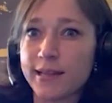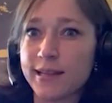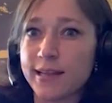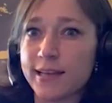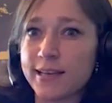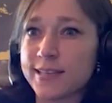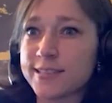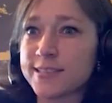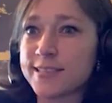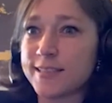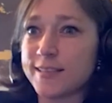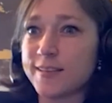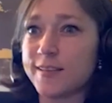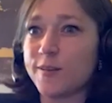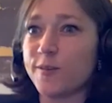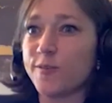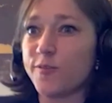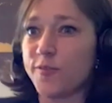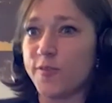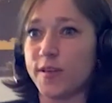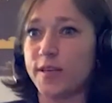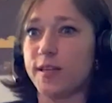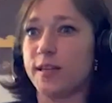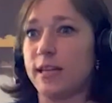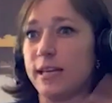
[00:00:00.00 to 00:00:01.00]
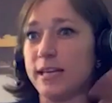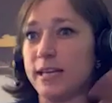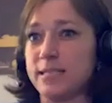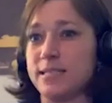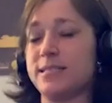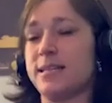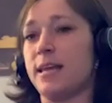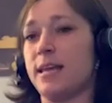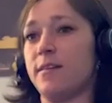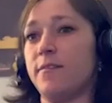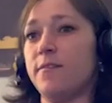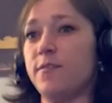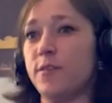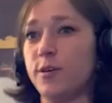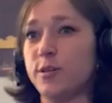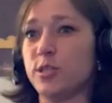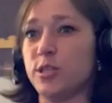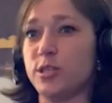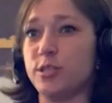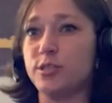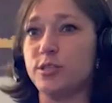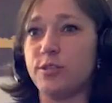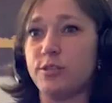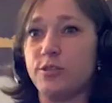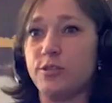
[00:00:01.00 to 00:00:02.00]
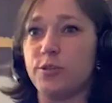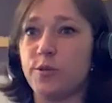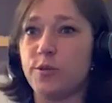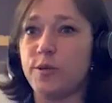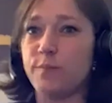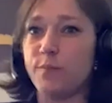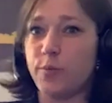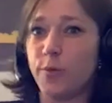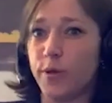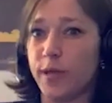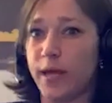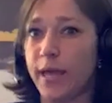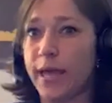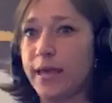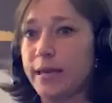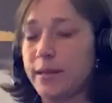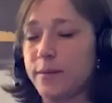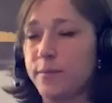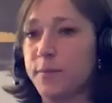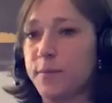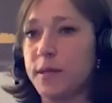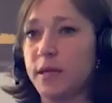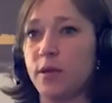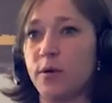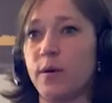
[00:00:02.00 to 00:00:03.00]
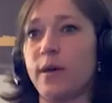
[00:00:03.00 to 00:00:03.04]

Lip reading: Like, you feel like instead of they're just doing point A to B,